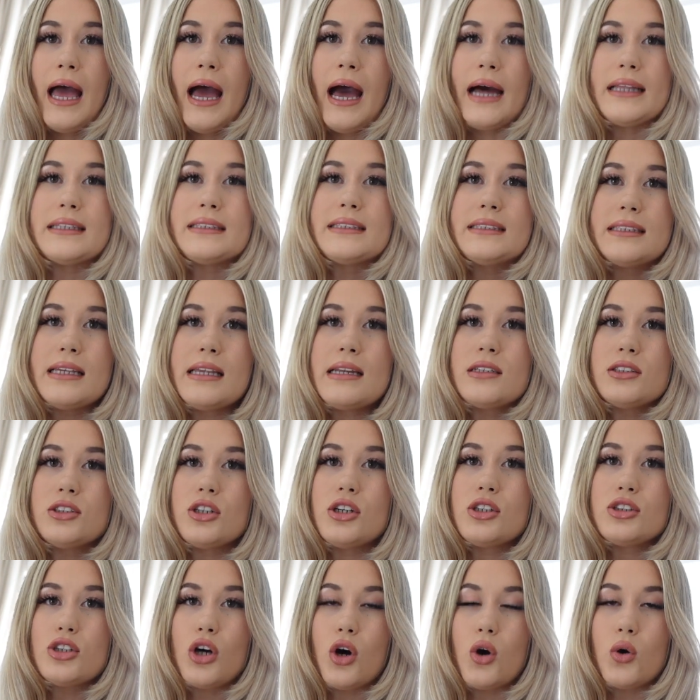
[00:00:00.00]
And silk
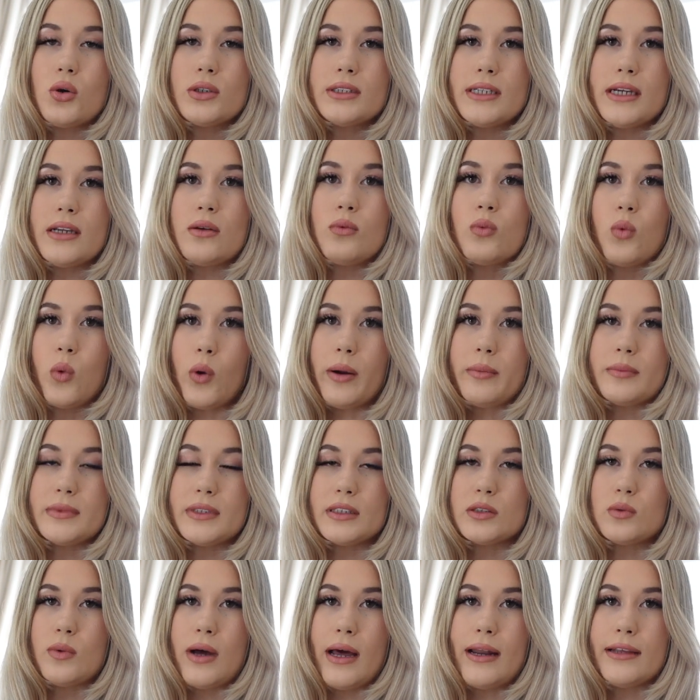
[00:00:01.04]
does hold in warmth
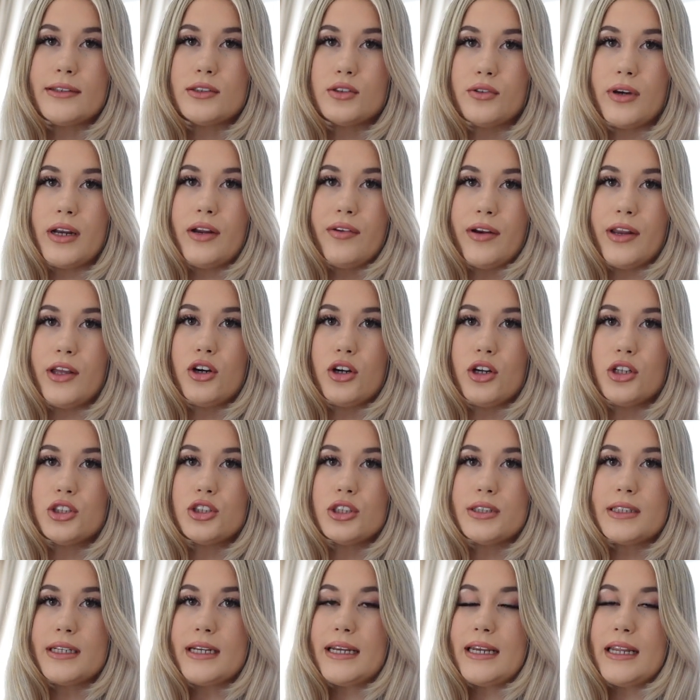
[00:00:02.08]
as well. It's really, really good. It
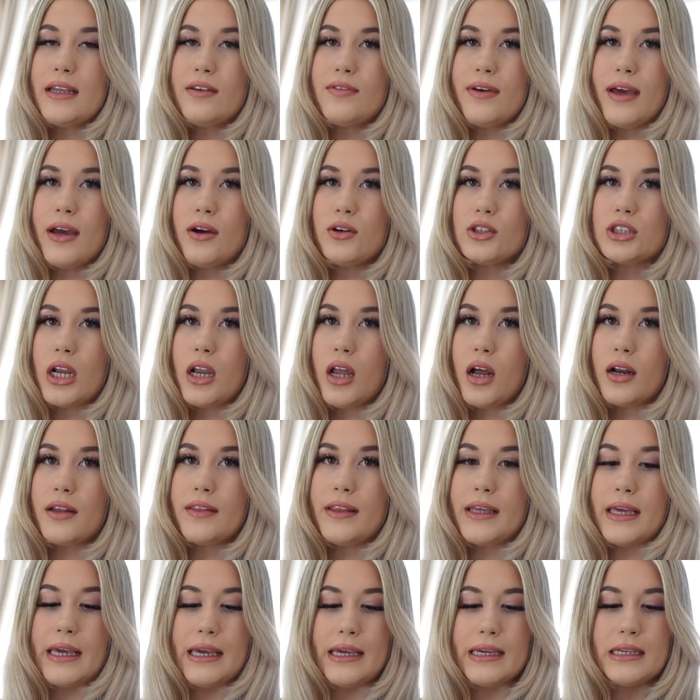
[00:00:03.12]
doesn't leave out a lot of
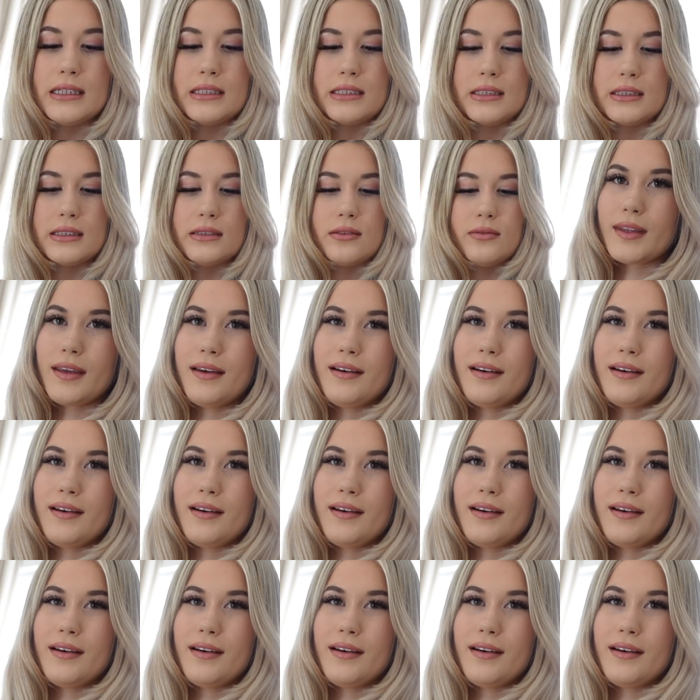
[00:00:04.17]
the heat.